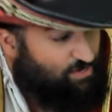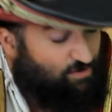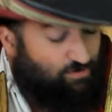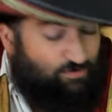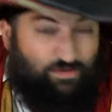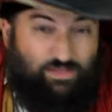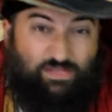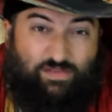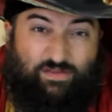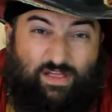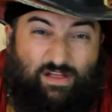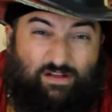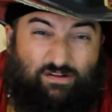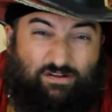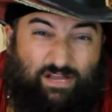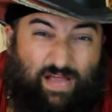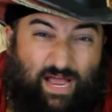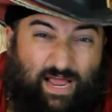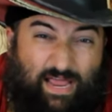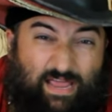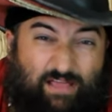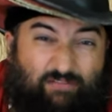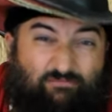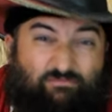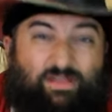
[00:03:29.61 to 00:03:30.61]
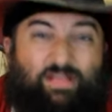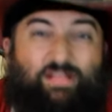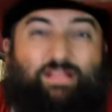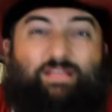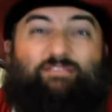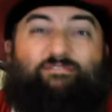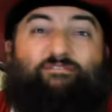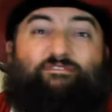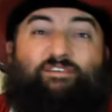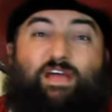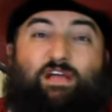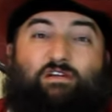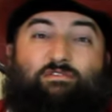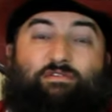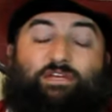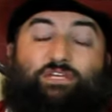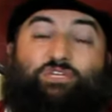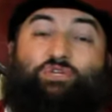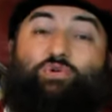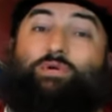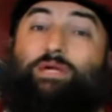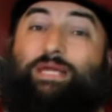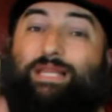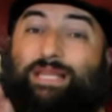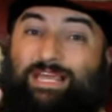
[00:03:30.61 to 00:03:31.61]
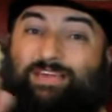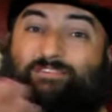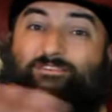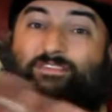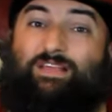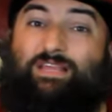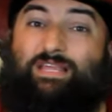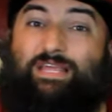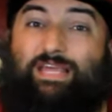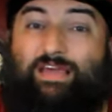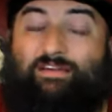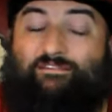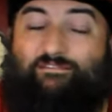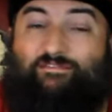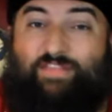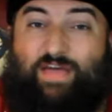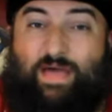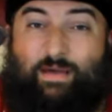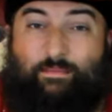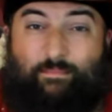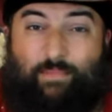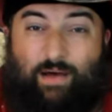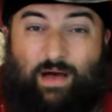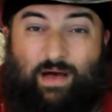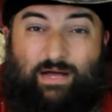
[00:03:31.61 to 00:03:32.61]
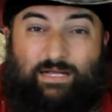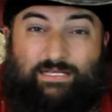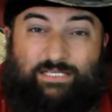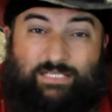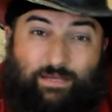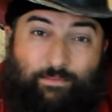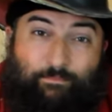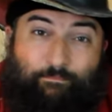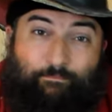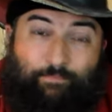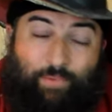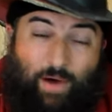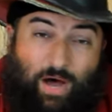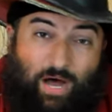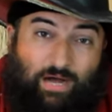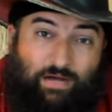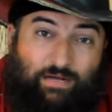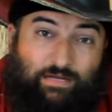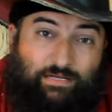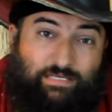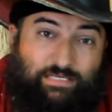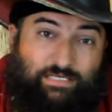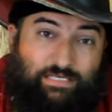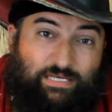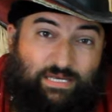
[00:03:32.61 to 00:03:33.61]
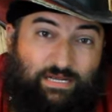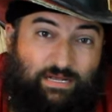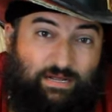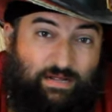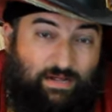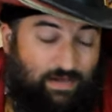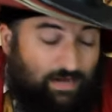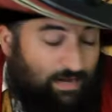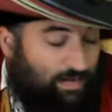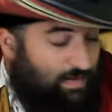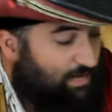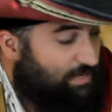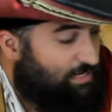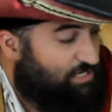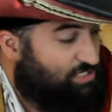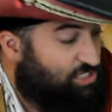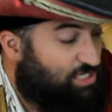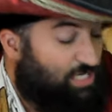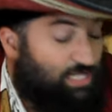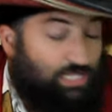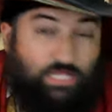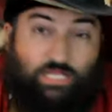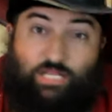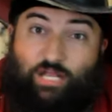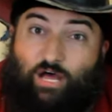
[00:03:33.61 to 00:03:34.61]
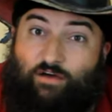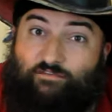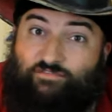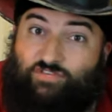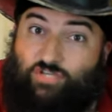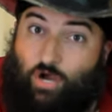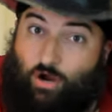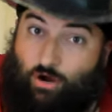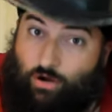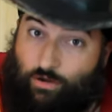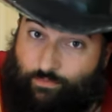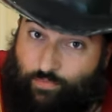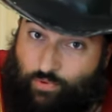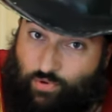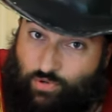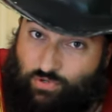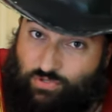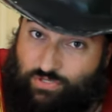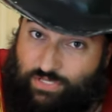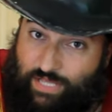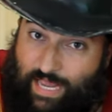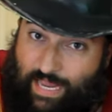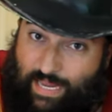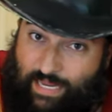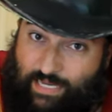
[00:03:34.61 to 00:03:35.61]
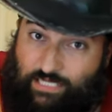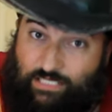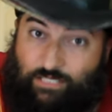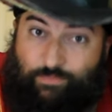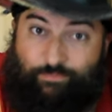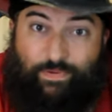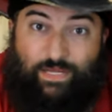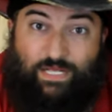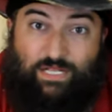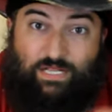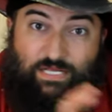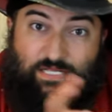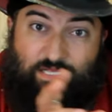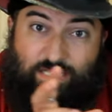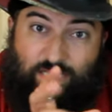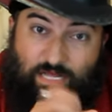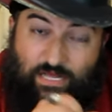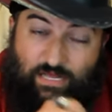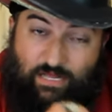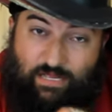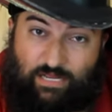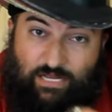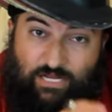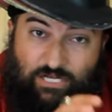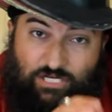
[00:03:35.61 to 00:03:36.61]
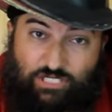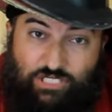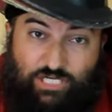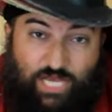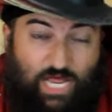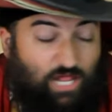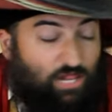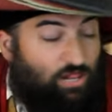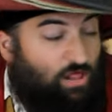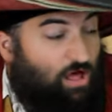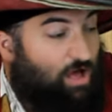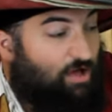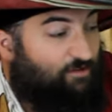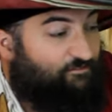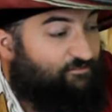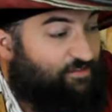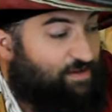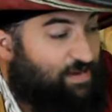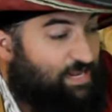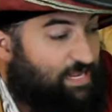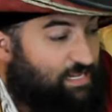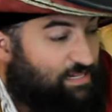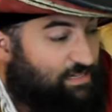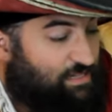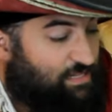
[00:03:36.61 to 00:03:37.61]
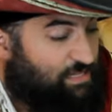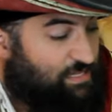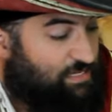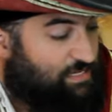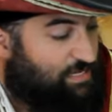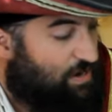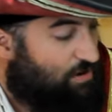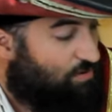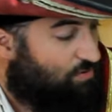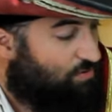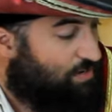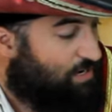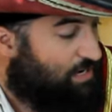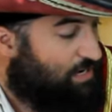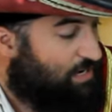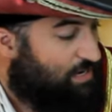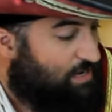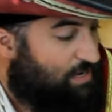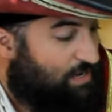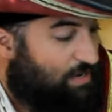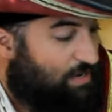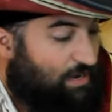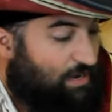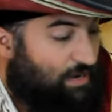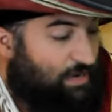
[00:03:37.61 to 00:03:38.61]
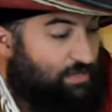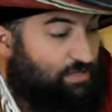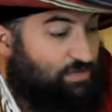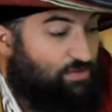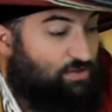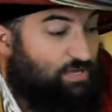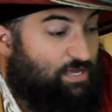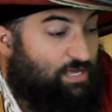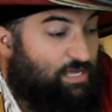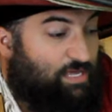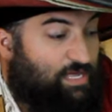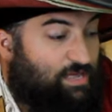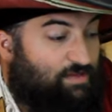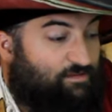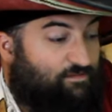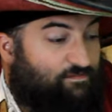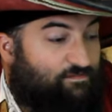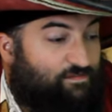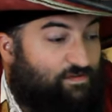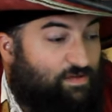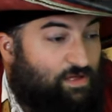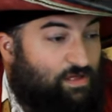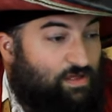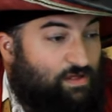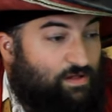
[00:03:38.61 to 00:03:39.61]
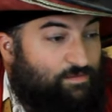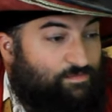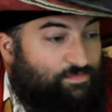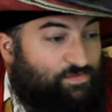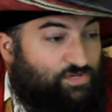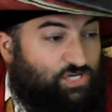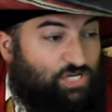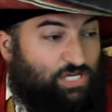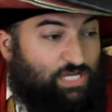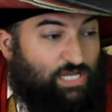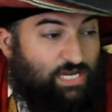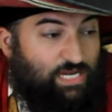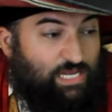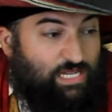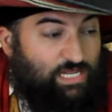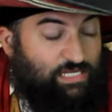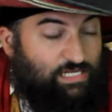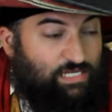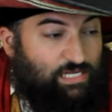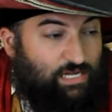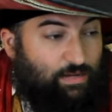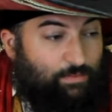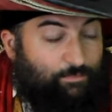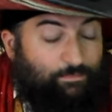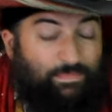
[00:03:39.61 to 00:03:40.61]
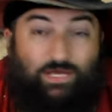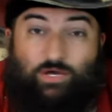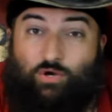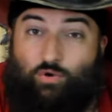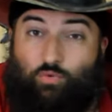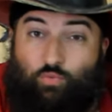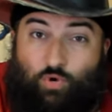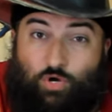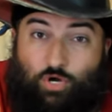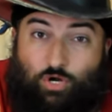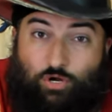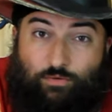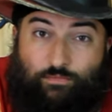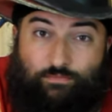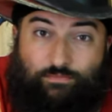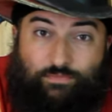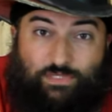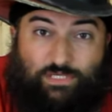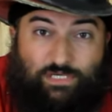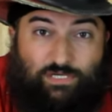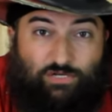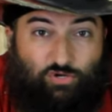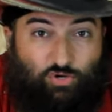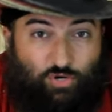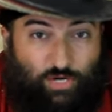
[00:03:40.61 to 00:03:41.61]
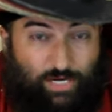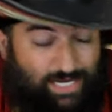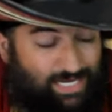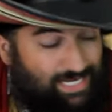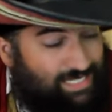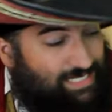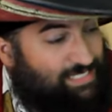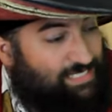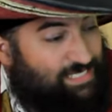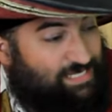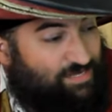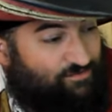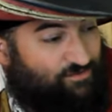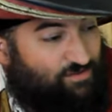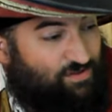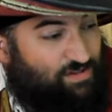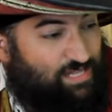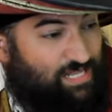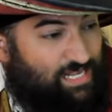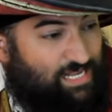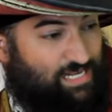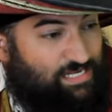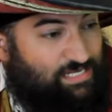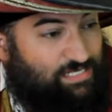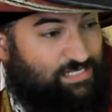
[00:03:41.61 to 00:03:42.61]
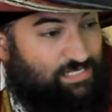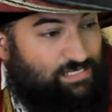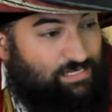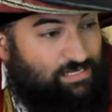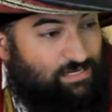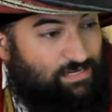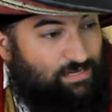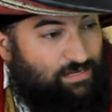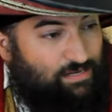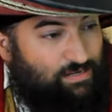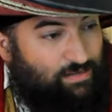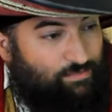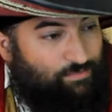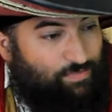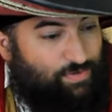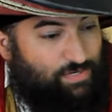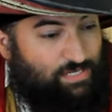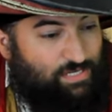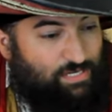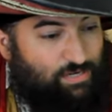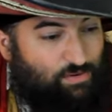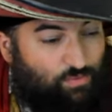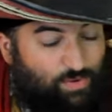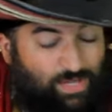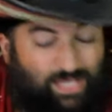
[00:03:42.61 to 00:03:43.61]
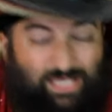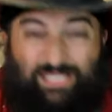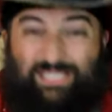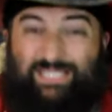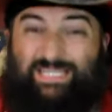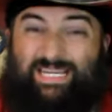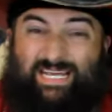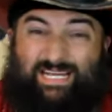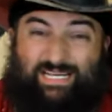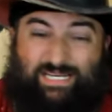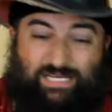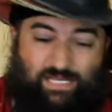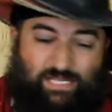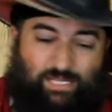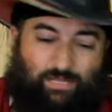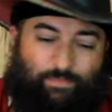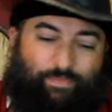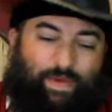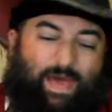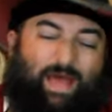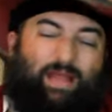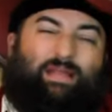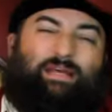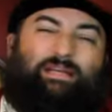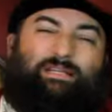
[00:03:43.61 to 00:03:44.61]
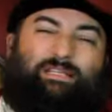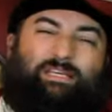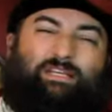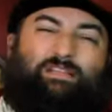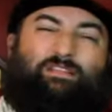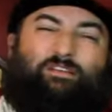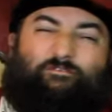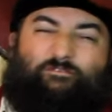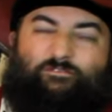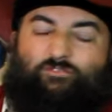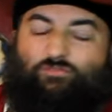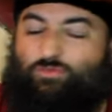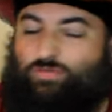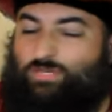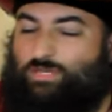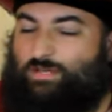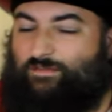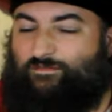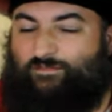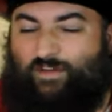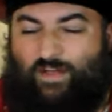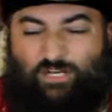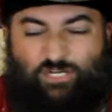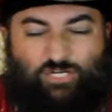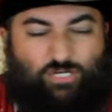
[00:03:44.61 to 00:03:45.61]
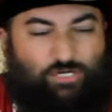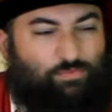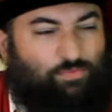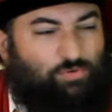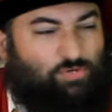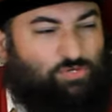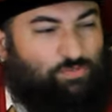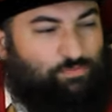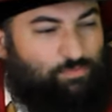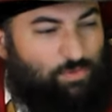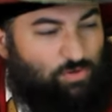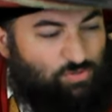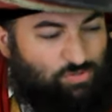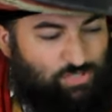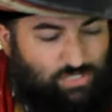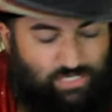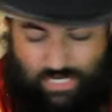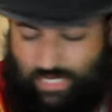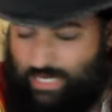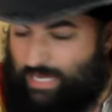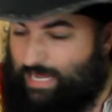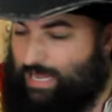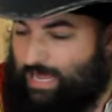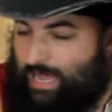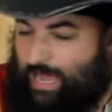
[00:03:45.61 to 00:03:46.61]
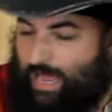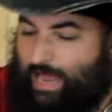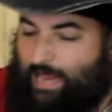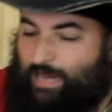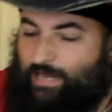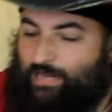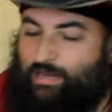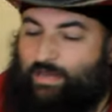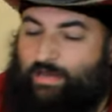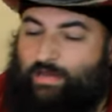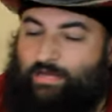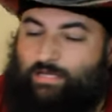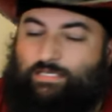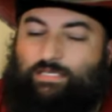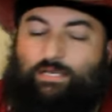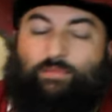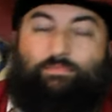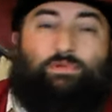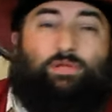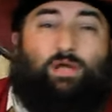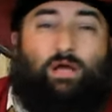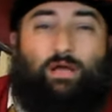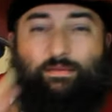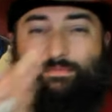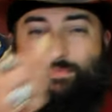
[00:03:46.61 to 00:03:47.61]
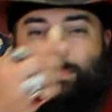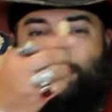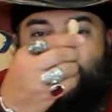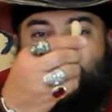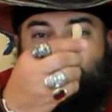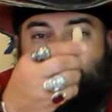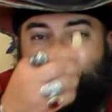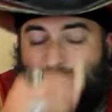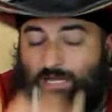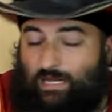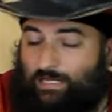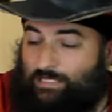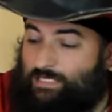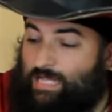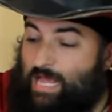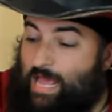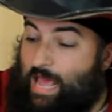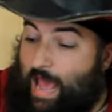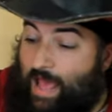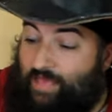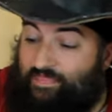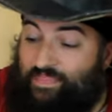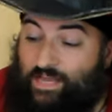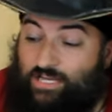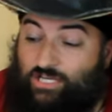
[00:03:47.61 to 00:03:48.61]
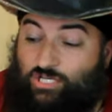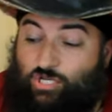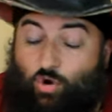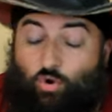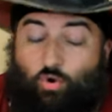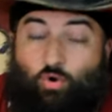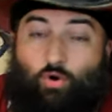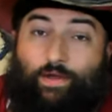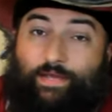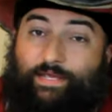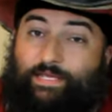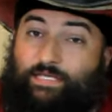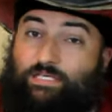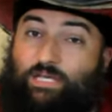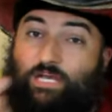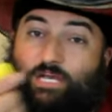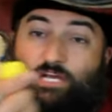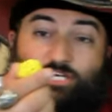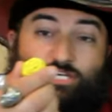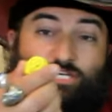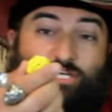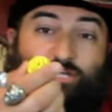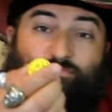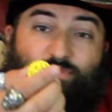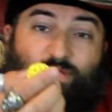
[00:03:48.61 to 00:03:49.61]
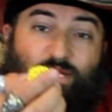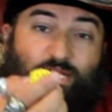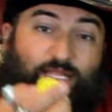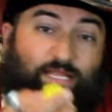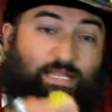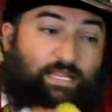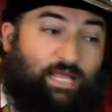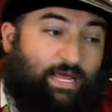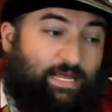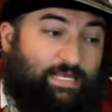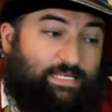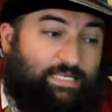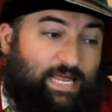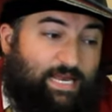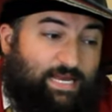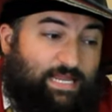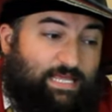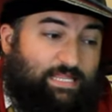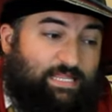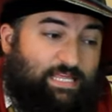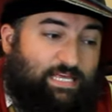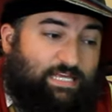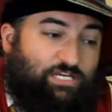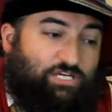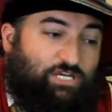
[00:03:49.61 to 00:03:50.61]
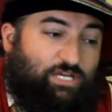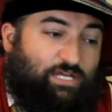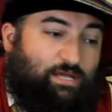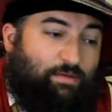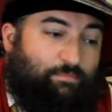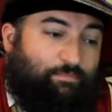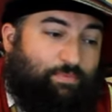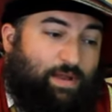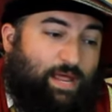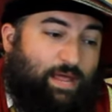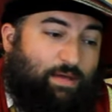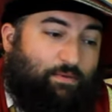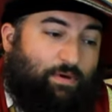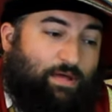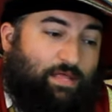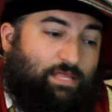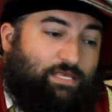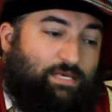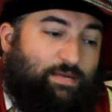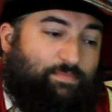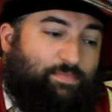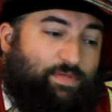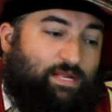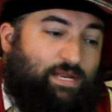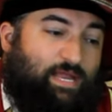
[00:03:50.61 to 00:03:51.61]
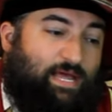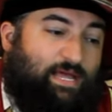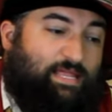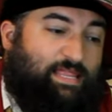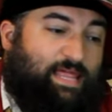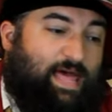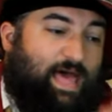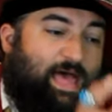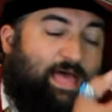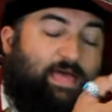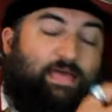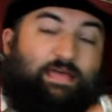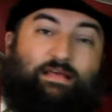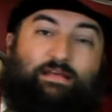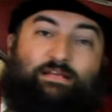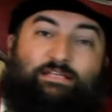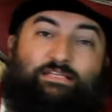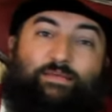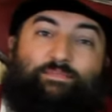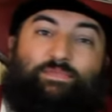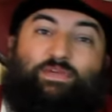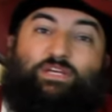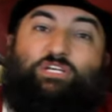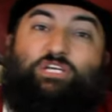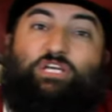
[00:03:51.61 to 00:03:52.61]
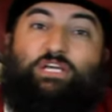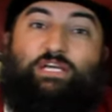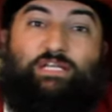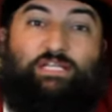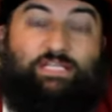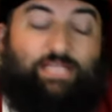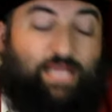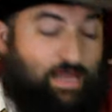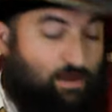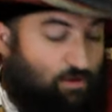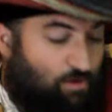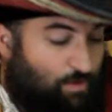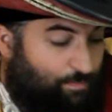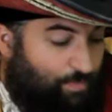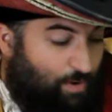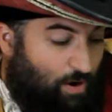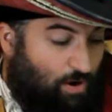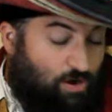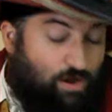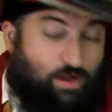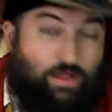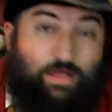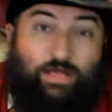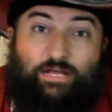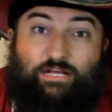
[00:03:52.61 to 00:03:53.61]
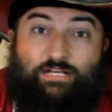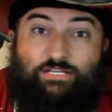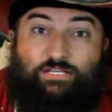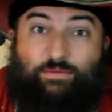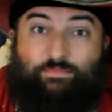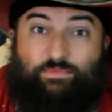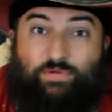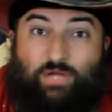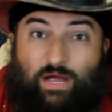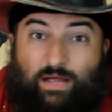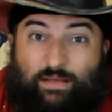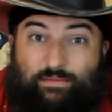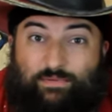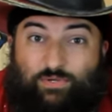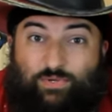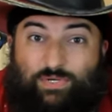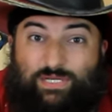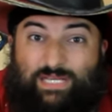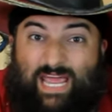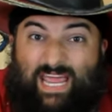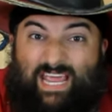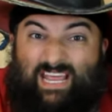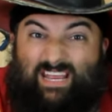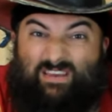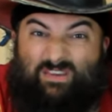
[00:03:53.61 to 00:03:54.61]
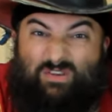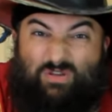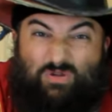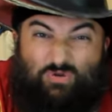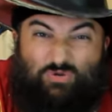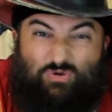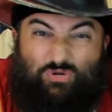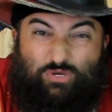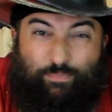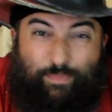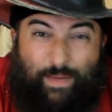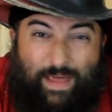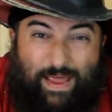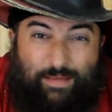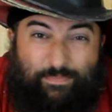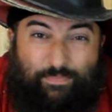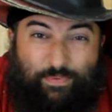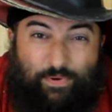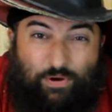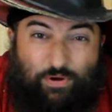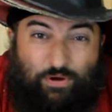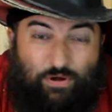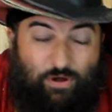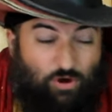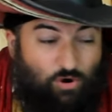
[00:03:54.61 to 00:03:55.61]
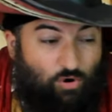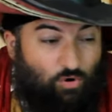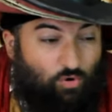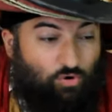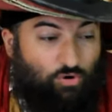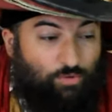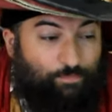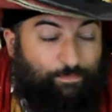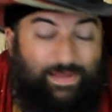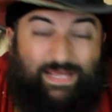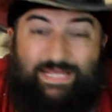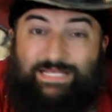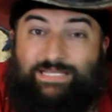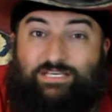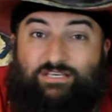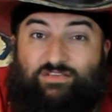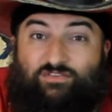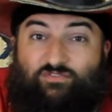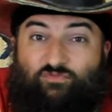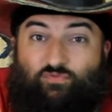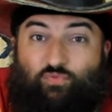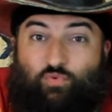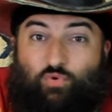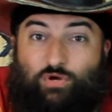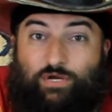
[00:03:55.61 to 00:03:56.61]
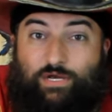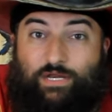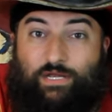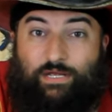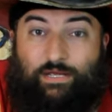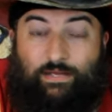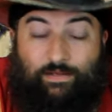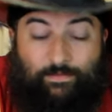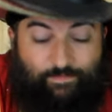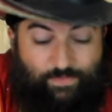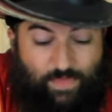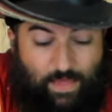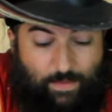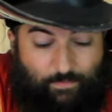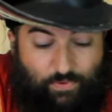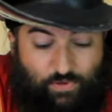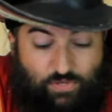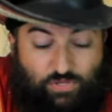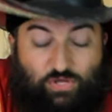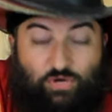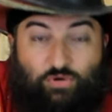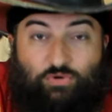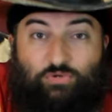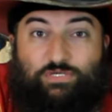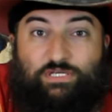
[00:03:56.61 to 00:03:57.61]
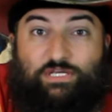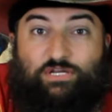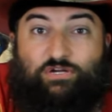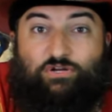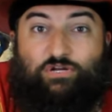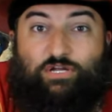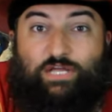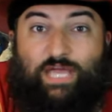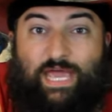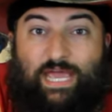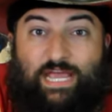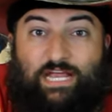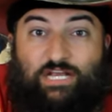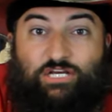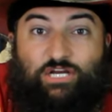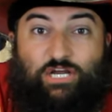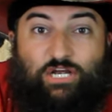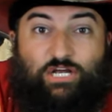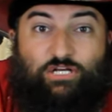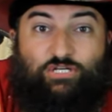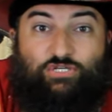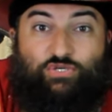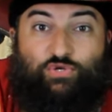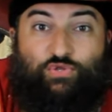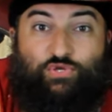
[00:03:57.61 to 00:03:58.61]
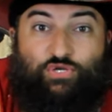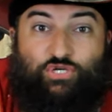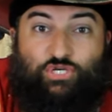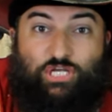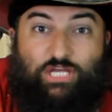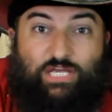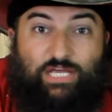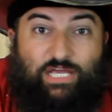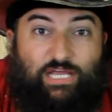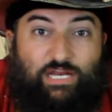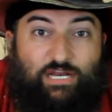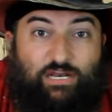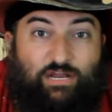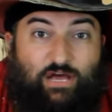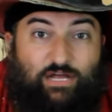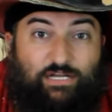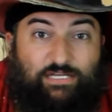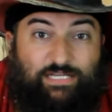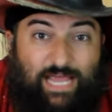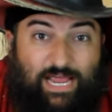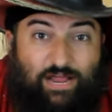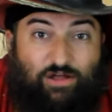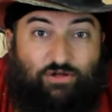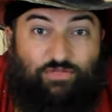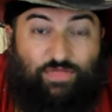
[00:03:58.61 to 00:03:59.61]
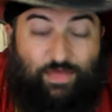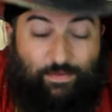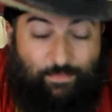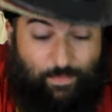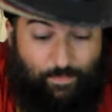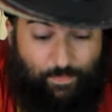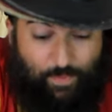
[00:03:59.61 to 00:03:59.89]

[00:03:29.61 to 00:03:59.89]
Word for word: their, their diet really varies. You can even give them uh, some bugs. she loves hard-boiled eggs, peeling the shell off and eating the yolk. you give she can eat uh, mealworms, crickets, different things. But uh, we stick to the pellets and the fruits and vegetables mostly, and uh, sometimes these nuts. And then toys. She really likes anything she can play with, something like that, something she can tear apart. Sometimes we take newspaper or pieces of wood and put those in her cage so that she can uh, tear them